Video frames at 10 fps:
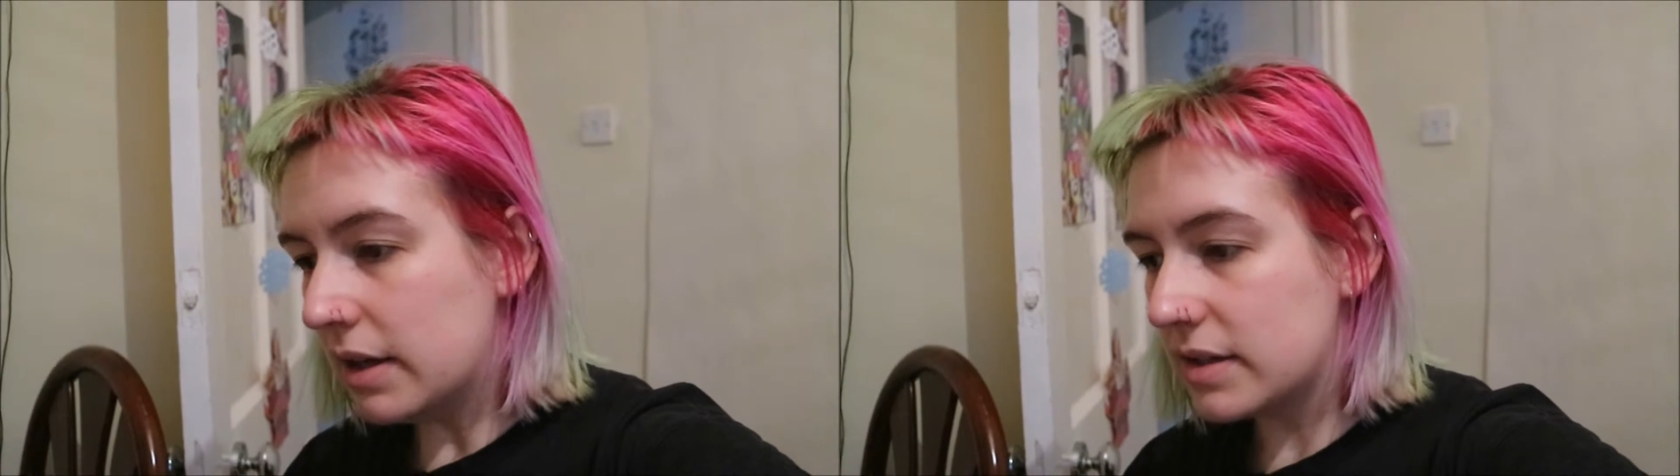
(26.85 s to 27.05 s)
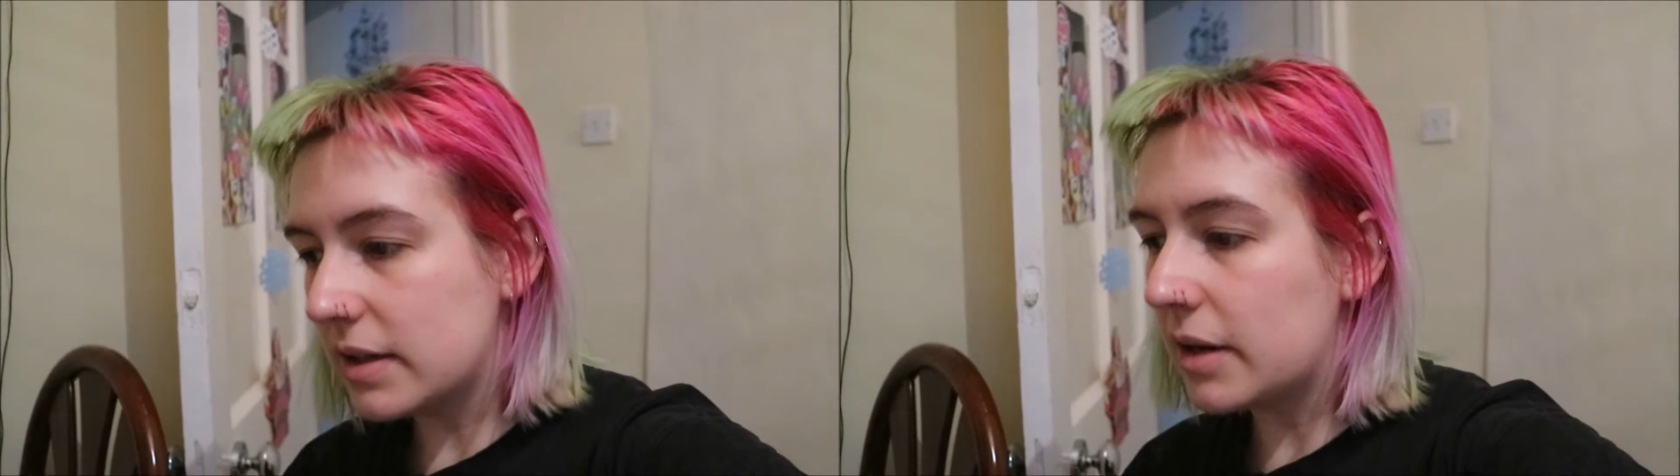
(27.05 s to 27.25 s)

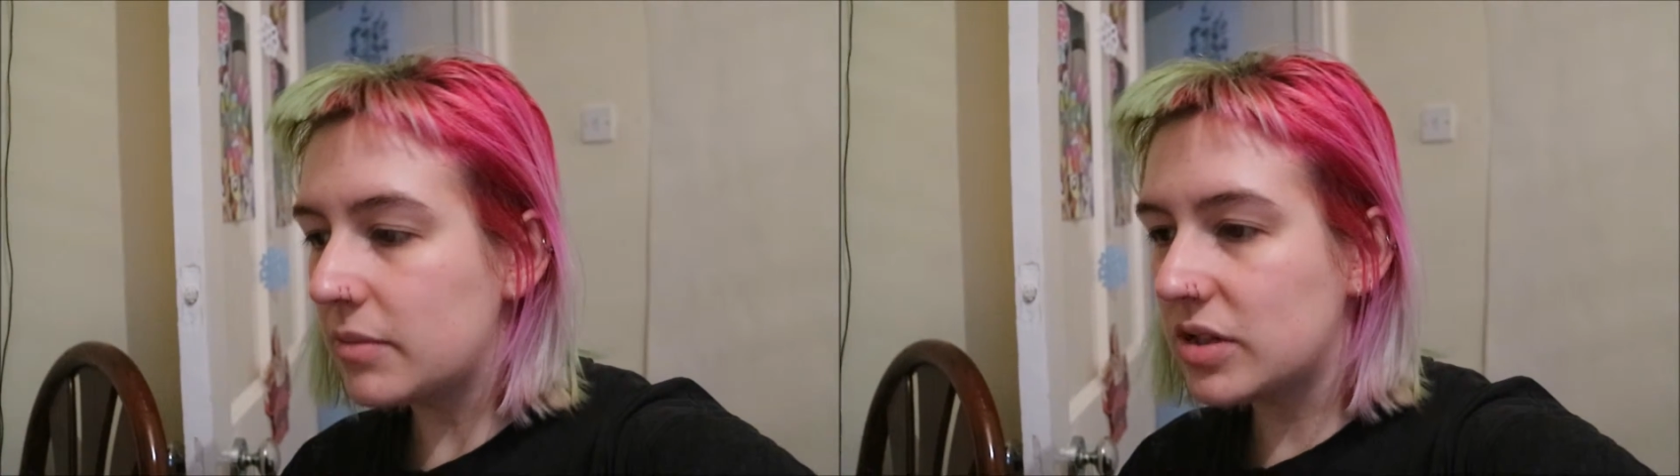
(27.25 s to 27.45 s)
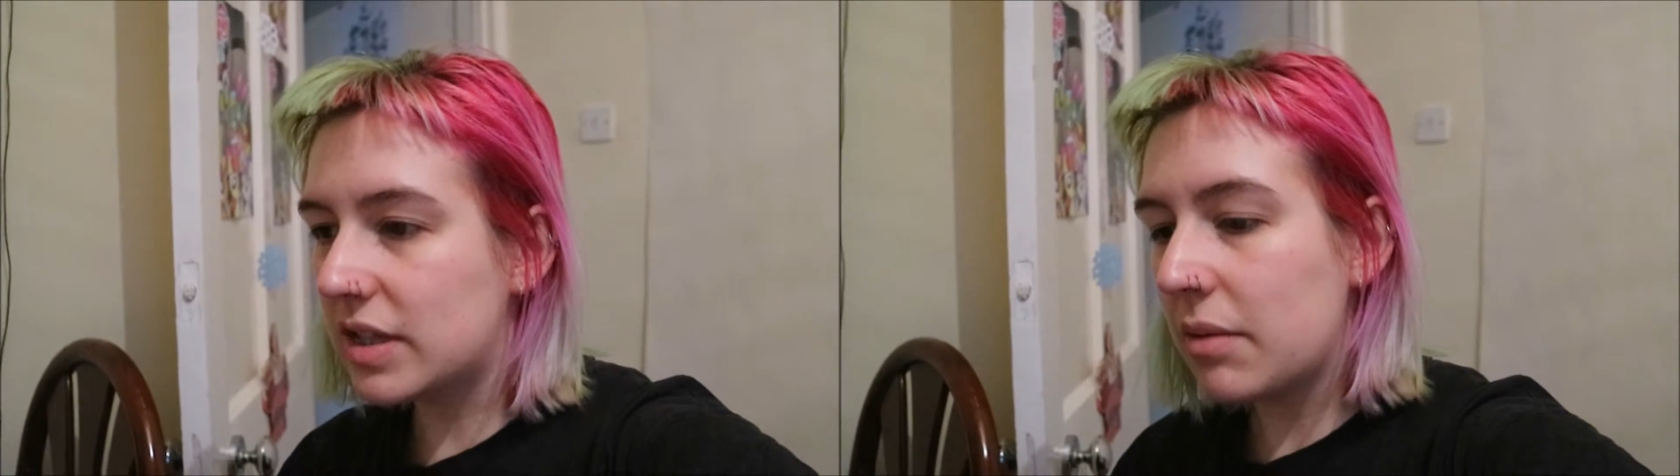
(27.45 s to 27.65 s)
So now
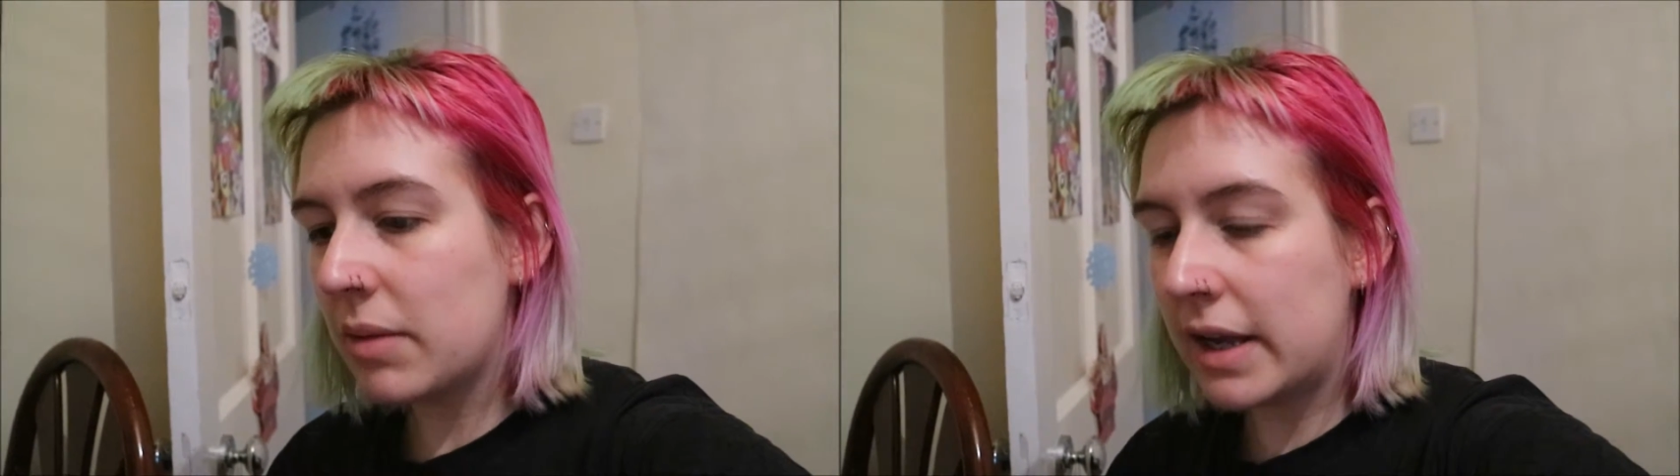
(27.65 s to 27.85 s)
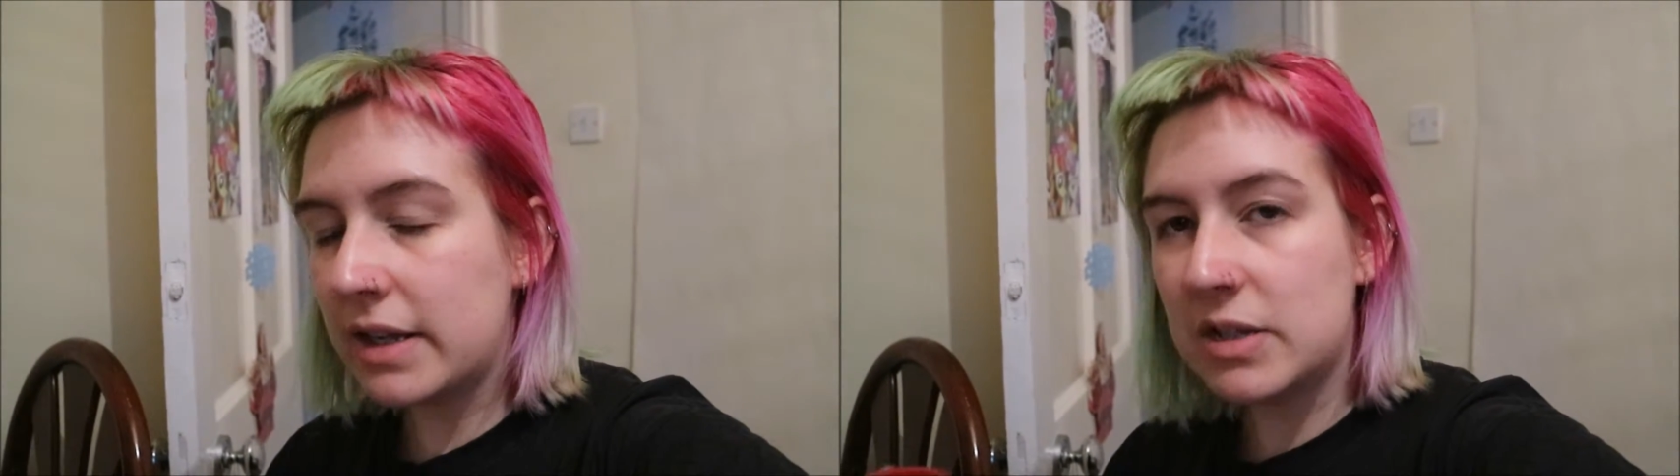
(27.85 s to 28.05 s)
I'm just getting
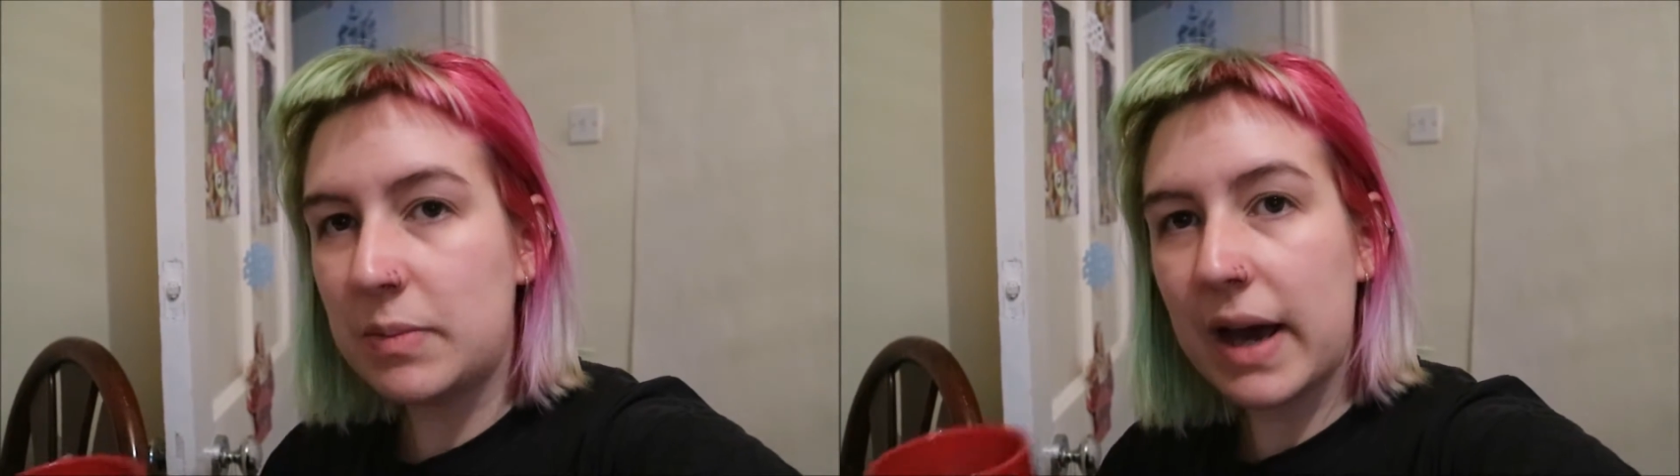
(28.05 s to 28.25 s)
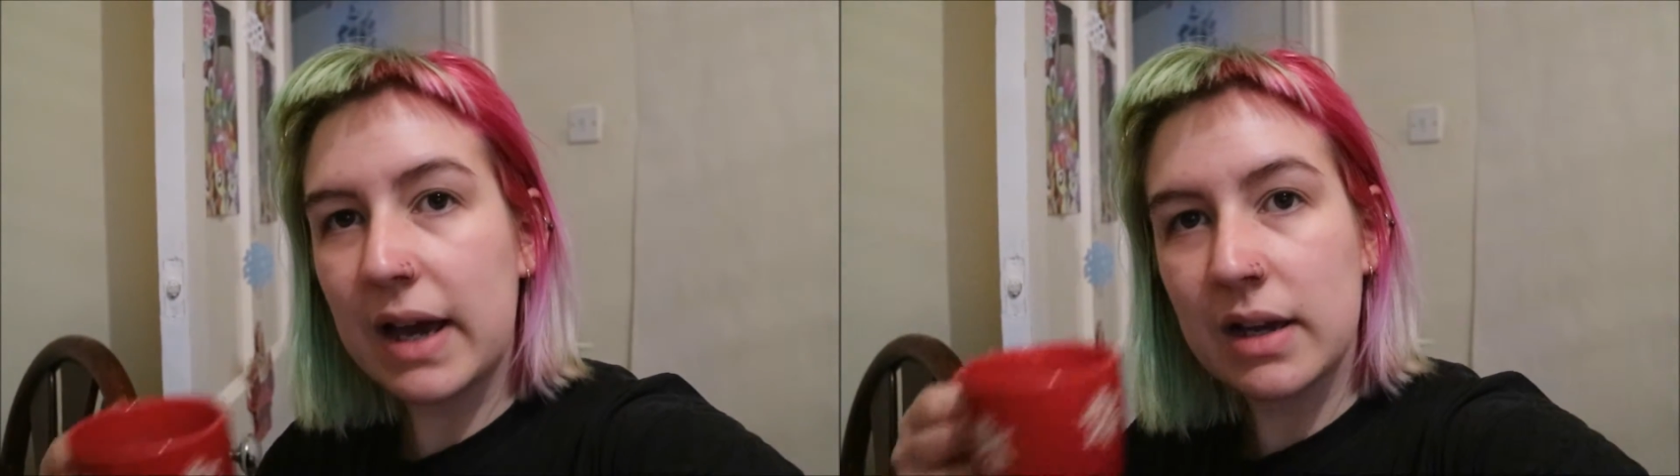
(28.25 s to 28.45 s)
my energy
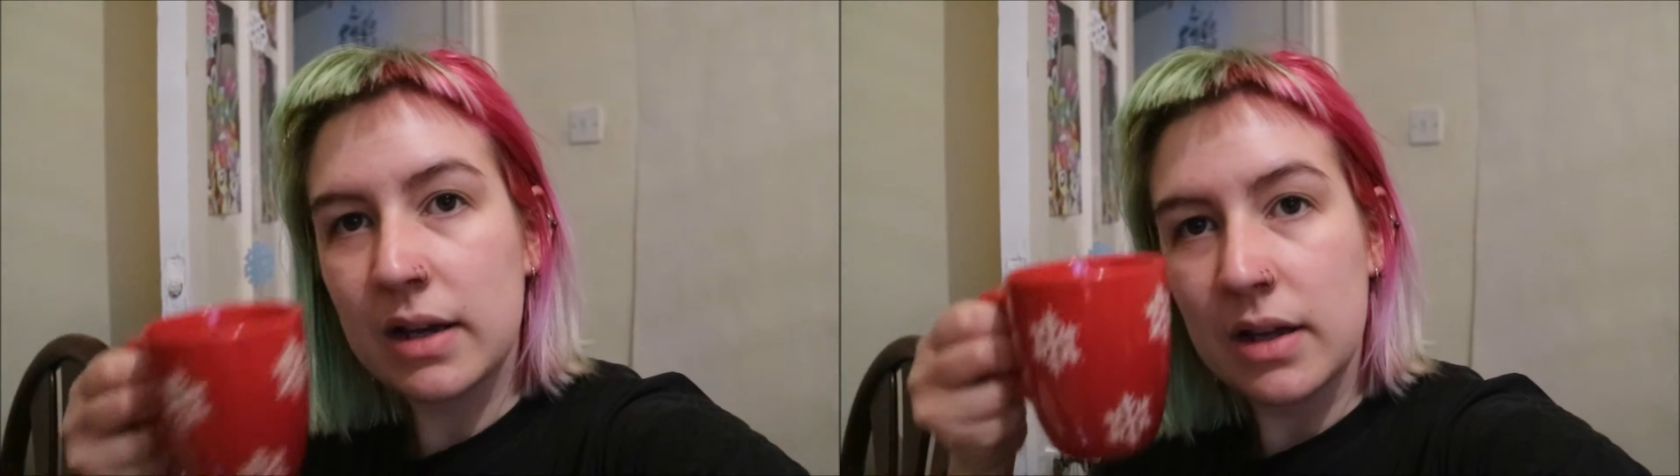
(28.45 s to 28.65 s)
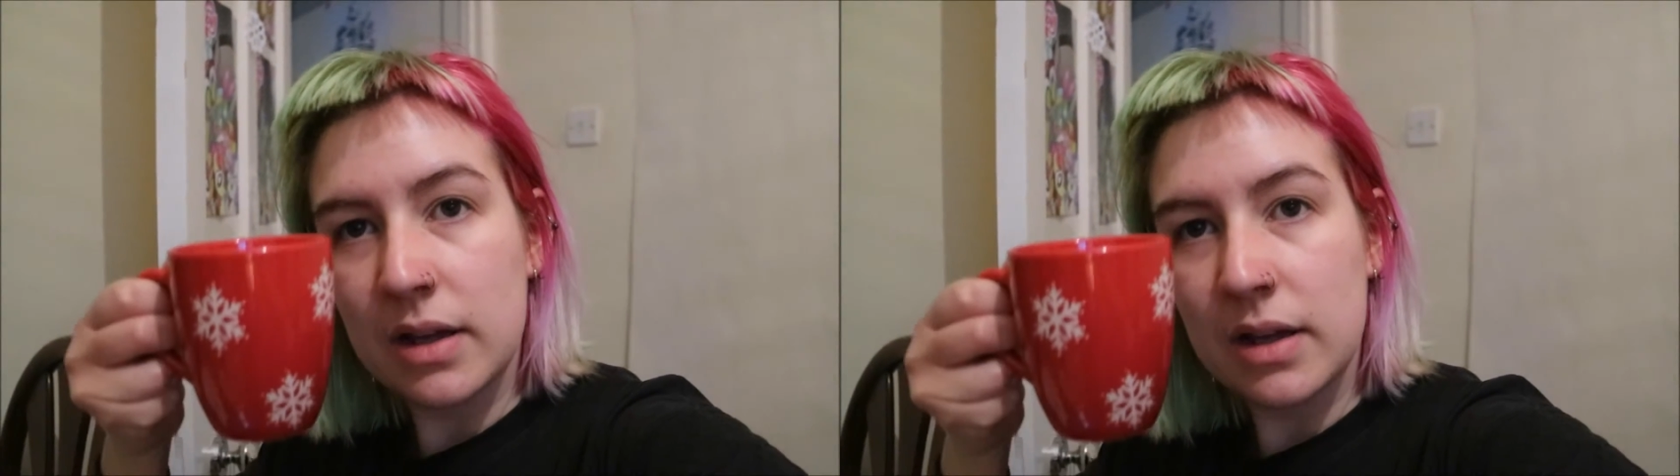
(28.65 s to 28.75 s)
back